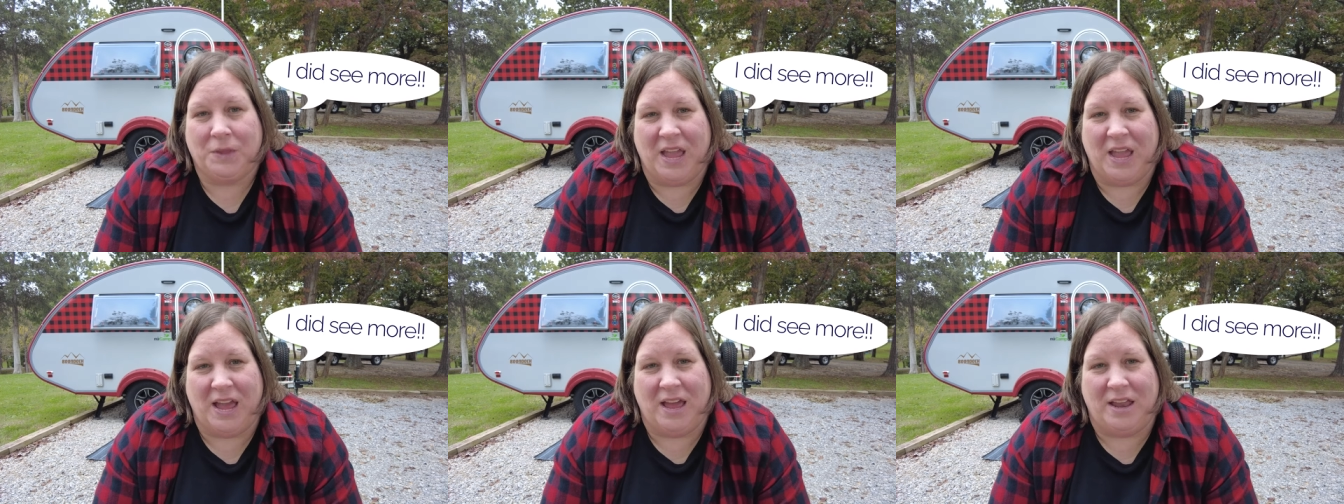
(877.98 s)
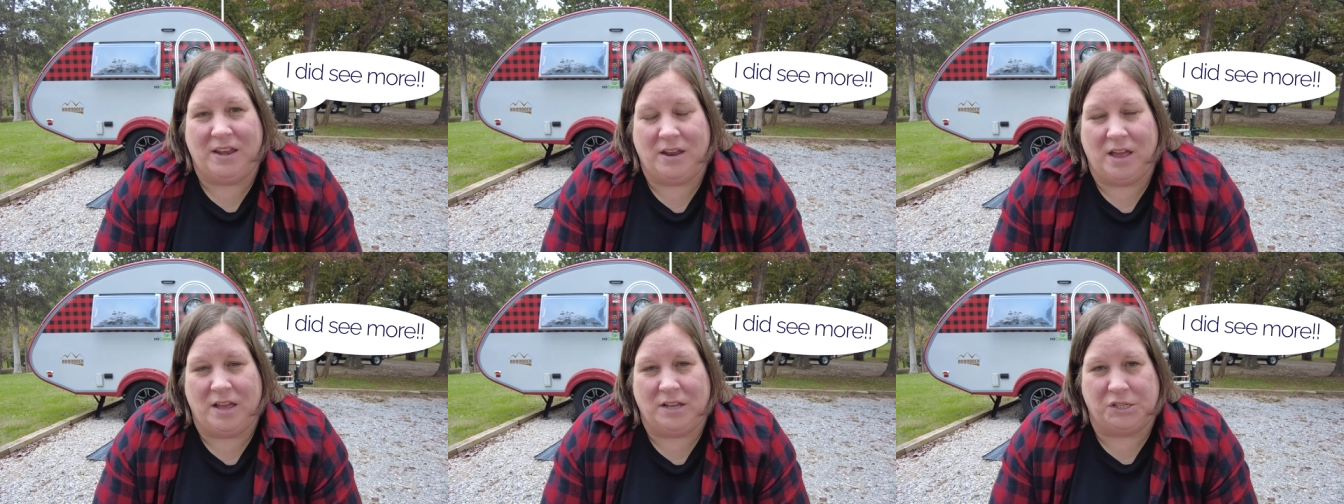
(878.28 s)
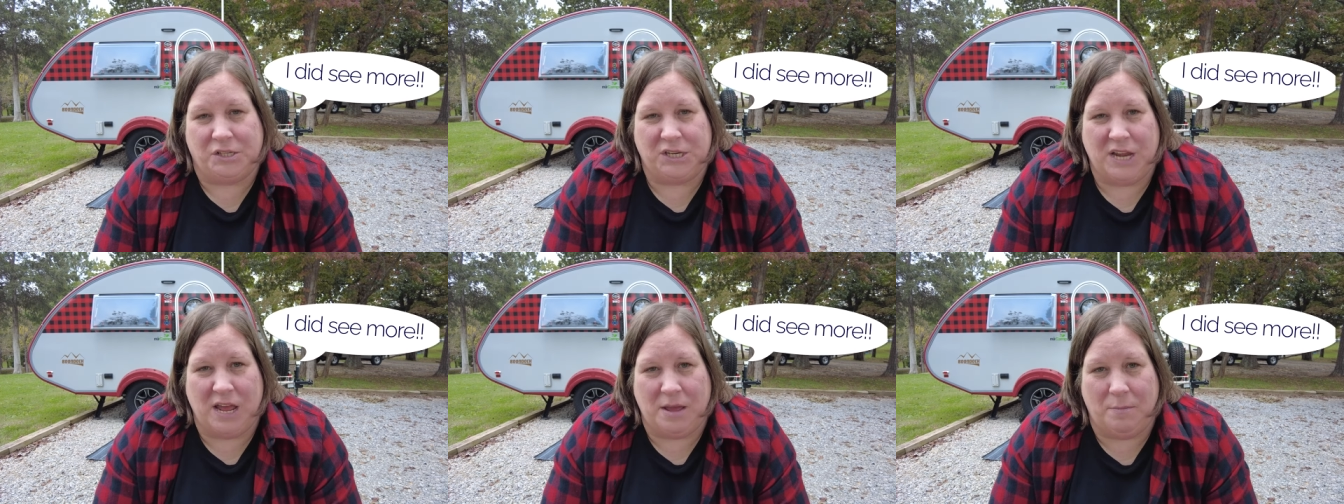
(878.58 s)
at a
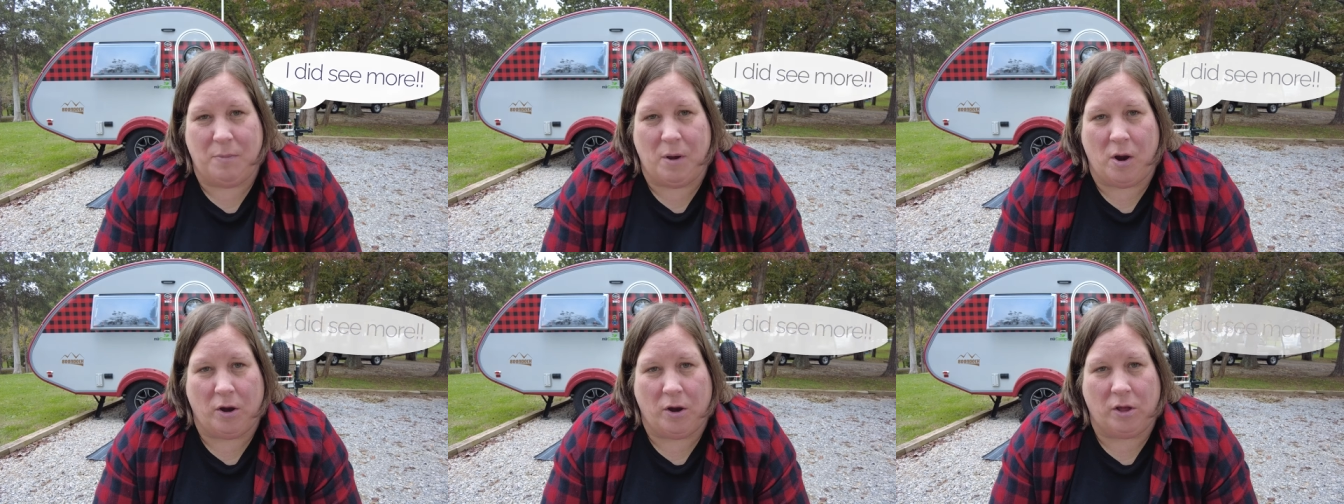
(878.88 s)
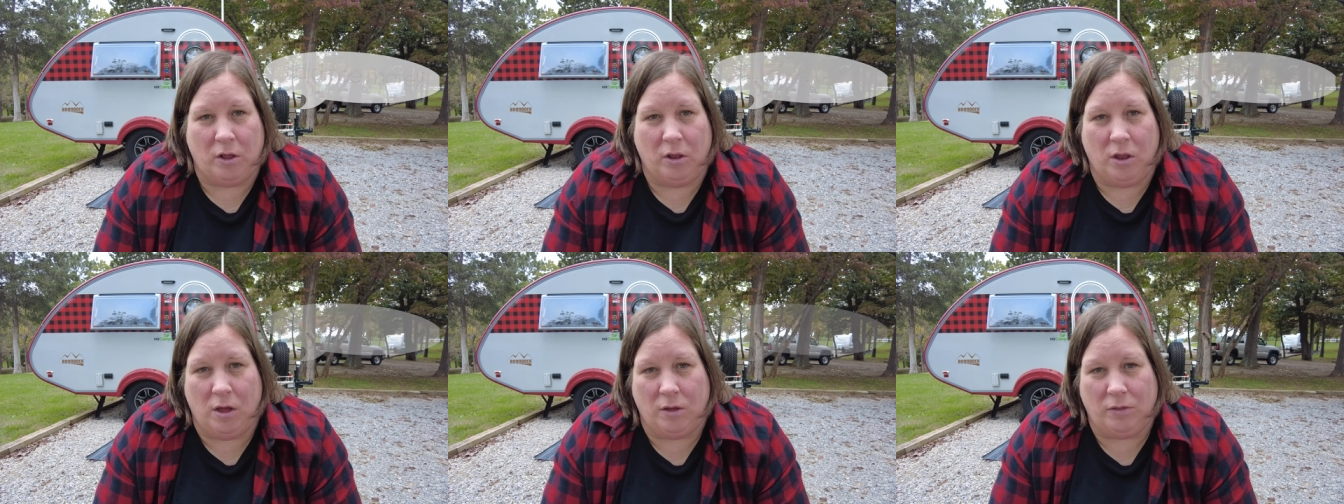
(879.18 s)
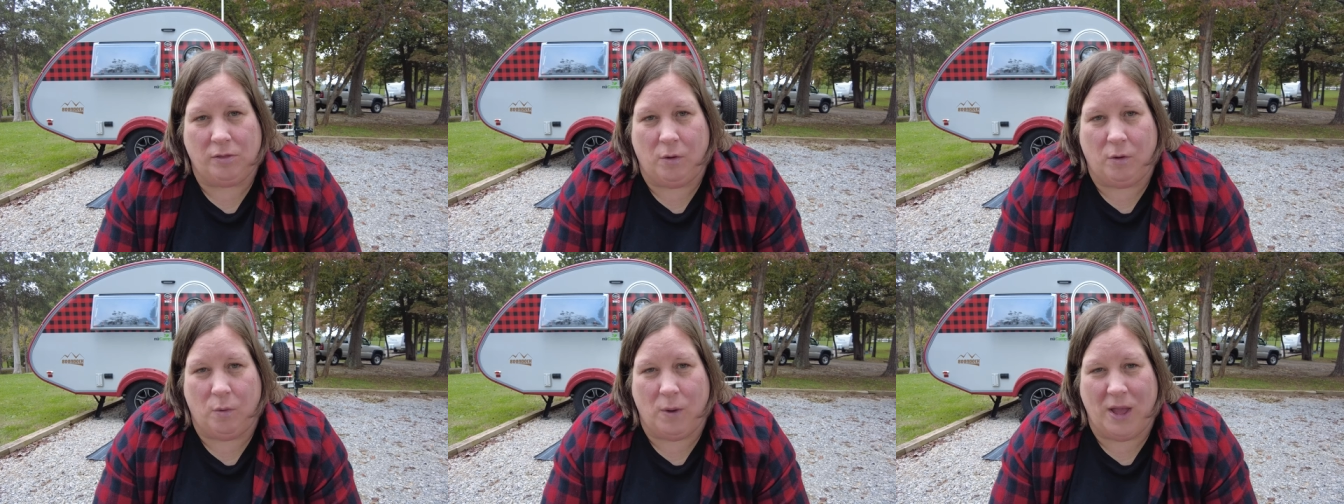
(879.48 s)
state park
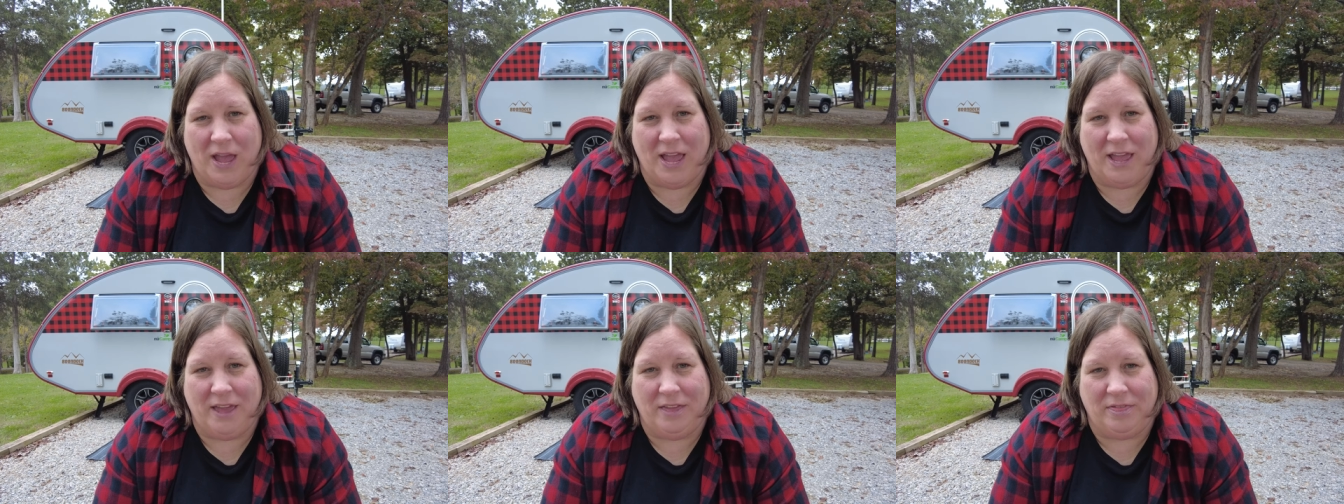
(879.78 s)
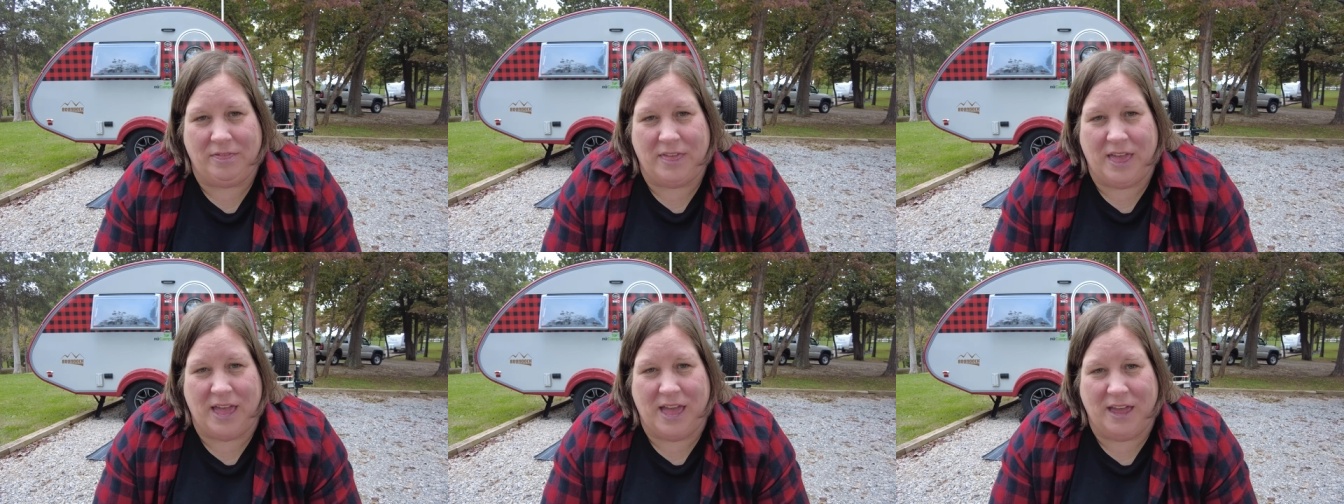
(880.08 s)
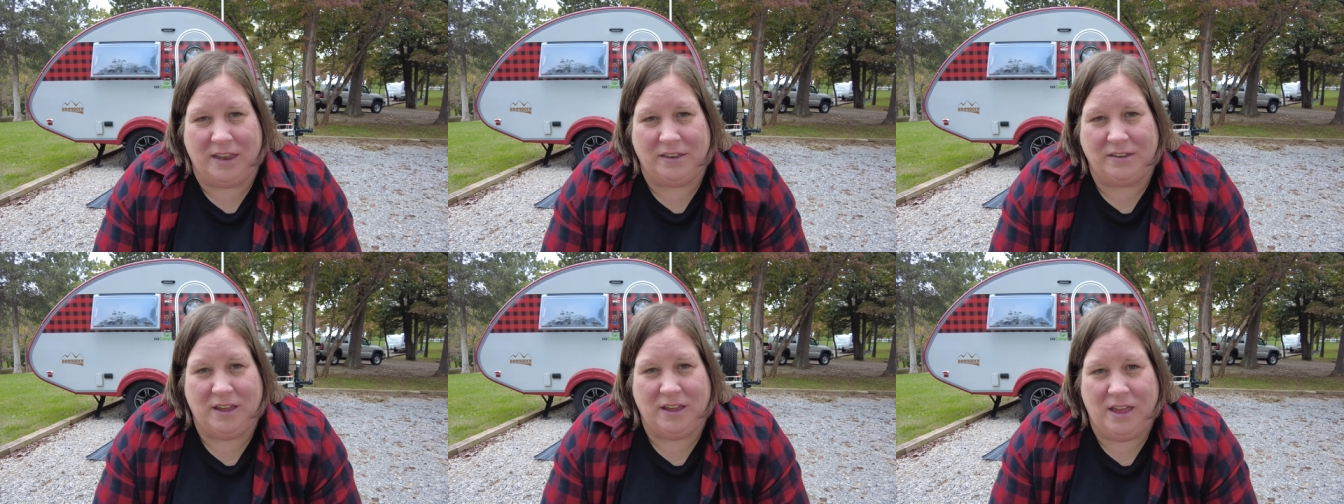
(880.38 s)
along the way
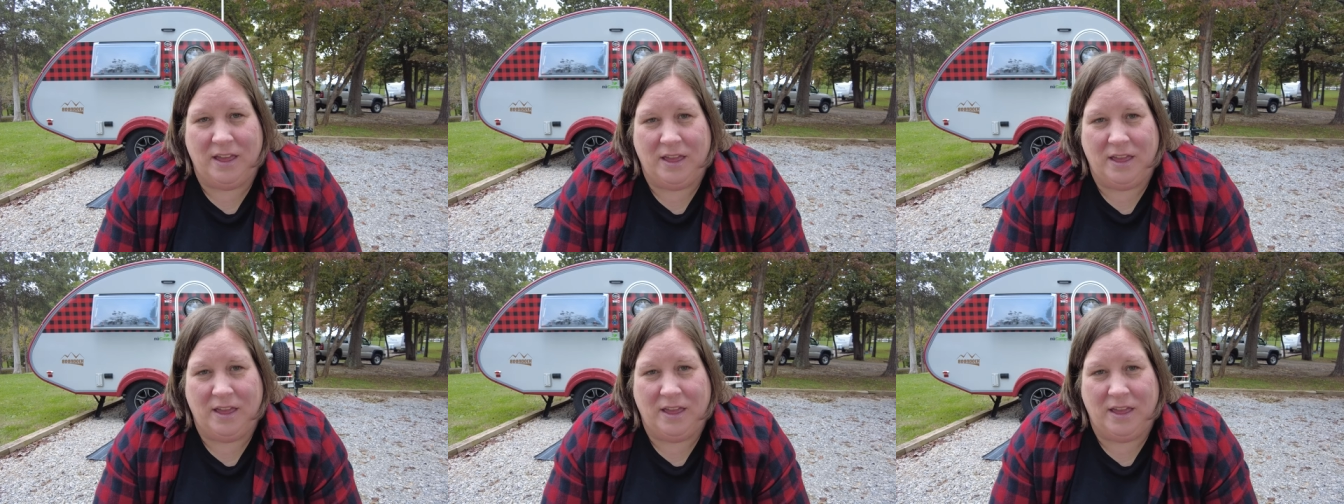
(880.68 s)
that